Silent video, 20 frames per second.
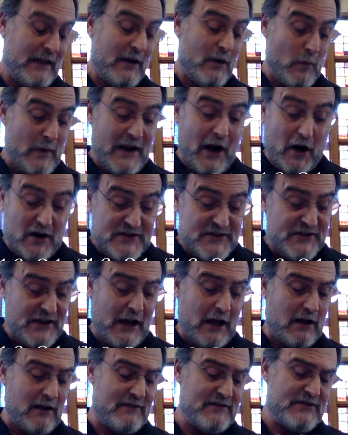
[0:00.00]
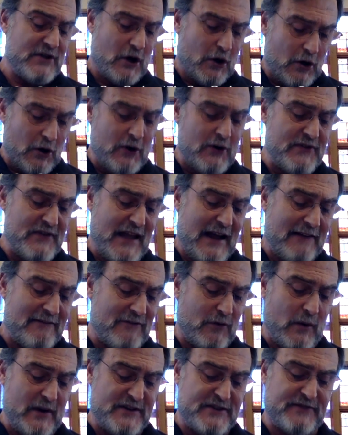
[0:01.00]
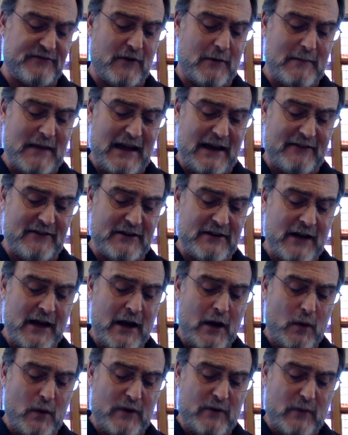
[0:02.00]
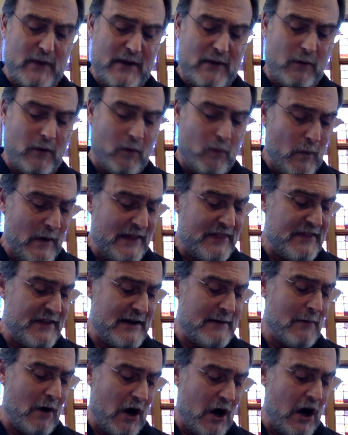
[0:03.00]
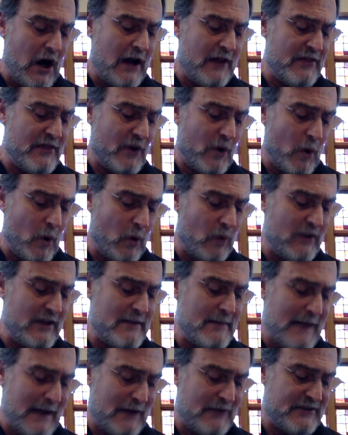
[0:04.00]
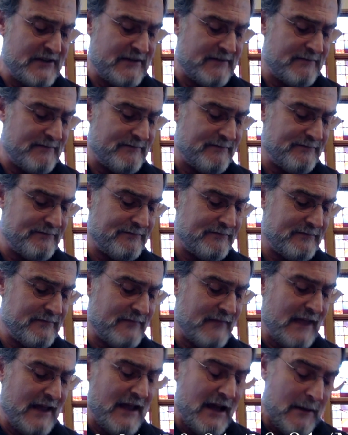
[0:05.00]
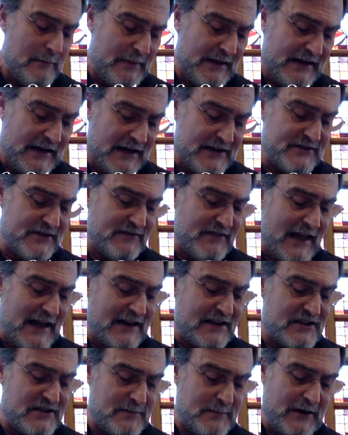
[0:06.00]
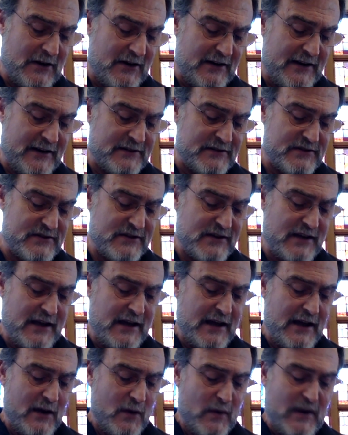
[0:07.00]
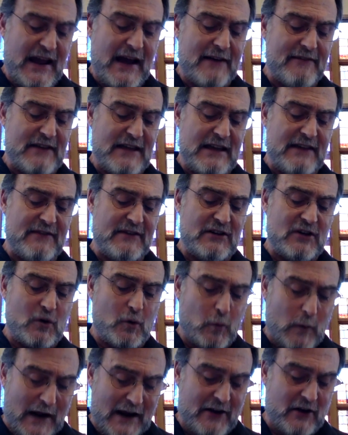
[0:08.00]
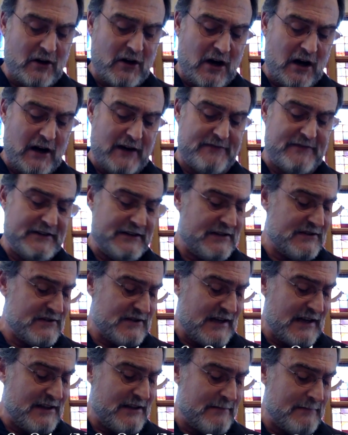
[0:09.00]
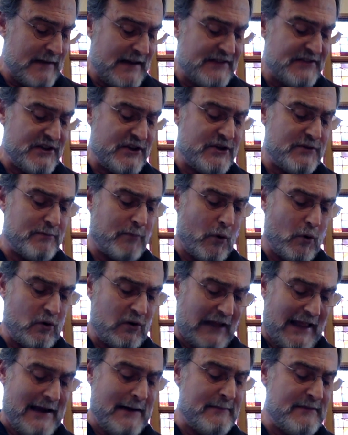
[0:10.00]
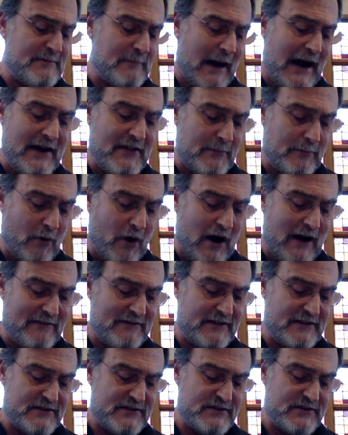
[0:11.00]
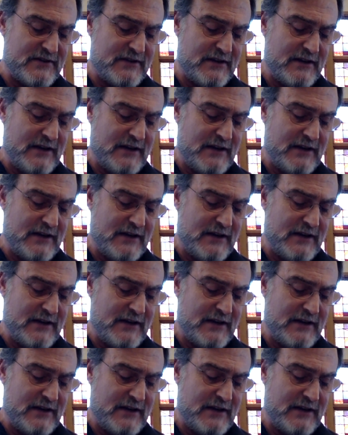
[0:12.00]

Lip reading: We ourselves heard that voice from heaven when we were with Him on the holy mountain. Because of that experience, we have even greater confidence in the message proclaimed by the prophets.